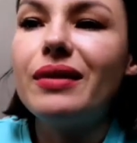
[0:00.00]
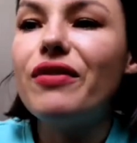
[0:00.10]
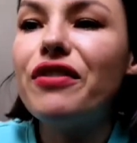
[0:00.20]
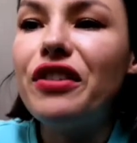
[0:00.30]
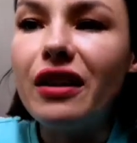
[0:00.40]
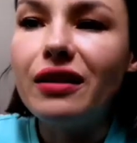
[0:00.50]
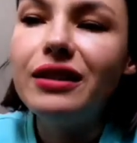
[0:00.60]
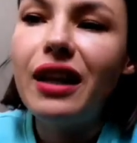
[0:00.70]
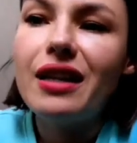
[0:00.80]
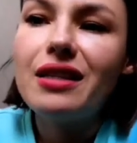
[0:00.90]

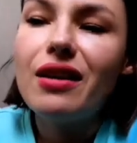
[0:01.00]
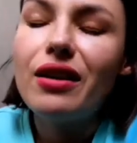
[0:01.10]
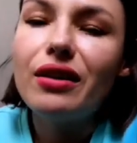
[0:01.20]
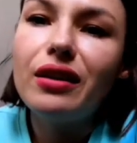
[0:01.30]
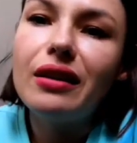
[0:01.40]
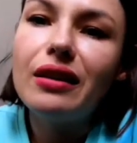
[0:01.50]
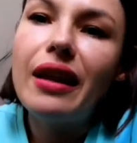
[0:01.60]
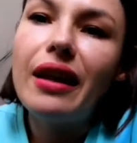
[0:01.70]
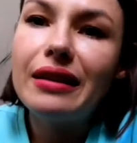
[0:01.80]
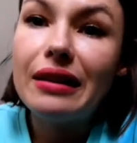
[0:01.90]
field has started
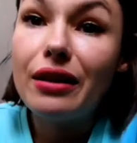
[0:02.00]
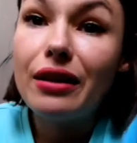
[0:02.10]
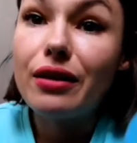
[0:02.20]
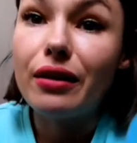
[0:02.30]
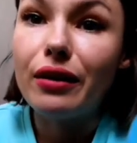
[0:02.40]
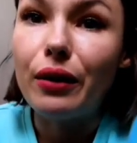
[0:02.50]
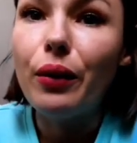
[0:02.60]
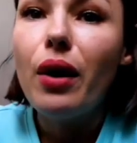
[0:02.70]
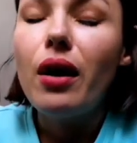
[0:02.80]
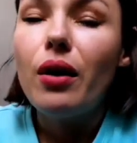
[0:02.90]
like 10 years
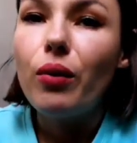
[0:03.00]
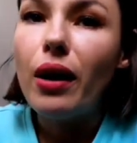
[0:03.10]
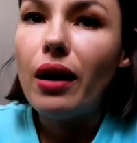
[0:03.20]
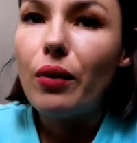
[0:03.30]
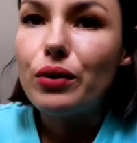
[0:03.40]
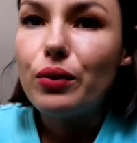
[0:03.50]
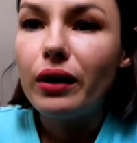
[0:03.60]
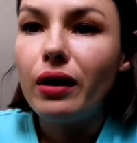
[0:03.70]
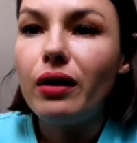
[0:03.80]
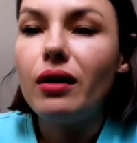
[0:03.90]
ago while I was
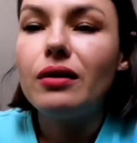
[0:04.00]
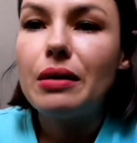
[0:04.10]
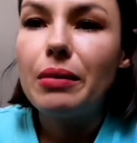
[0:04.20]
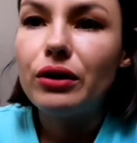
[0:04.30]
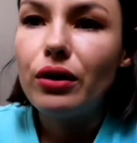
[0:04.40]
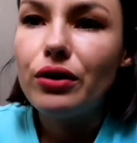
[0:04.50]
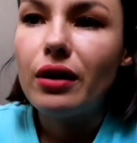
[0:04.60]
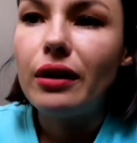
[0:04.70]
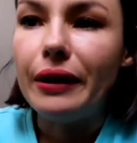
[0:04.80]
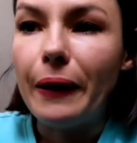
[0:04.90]
working in a dermatology
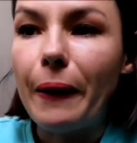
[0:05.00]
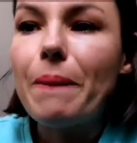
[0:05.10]
clinic.